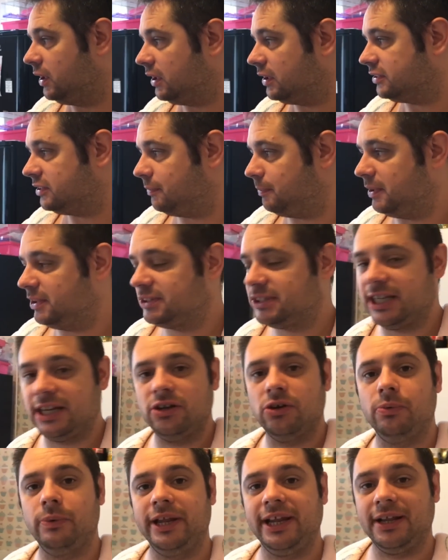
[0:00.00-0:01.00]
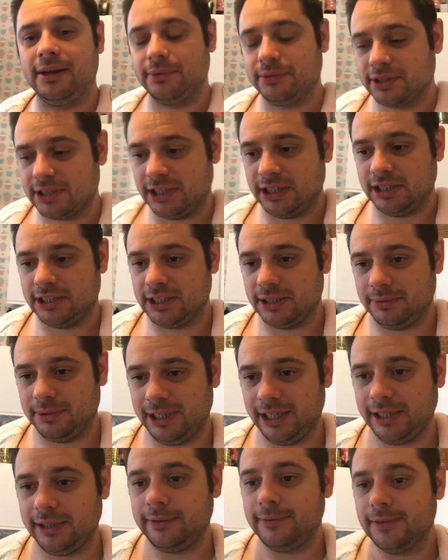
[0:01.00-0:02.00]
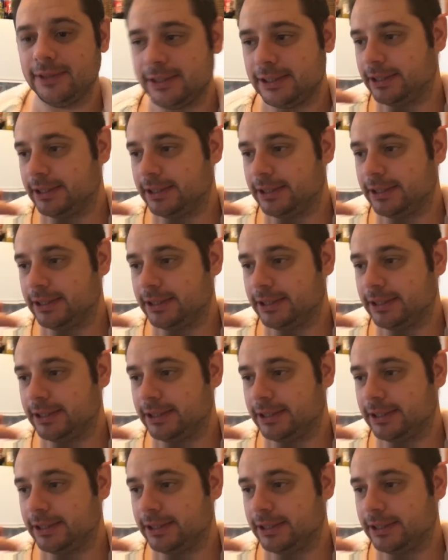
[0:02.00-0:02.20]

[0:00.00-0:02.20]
Because I've been saying all week I was going to do it.